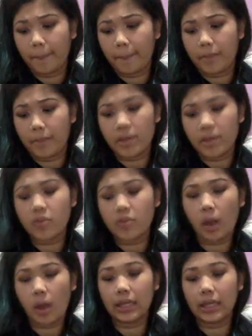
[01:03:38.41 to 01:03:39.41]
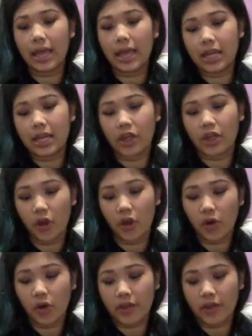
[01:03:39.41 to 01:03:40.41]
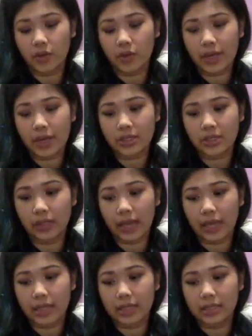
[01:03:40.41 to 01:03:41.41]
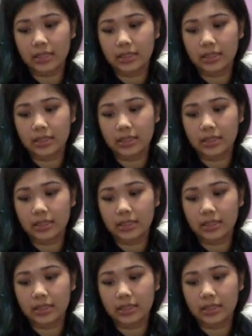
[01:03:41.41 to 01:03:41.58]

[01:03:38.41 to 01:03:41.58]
You guys don't want to let it go. I think you guys are like,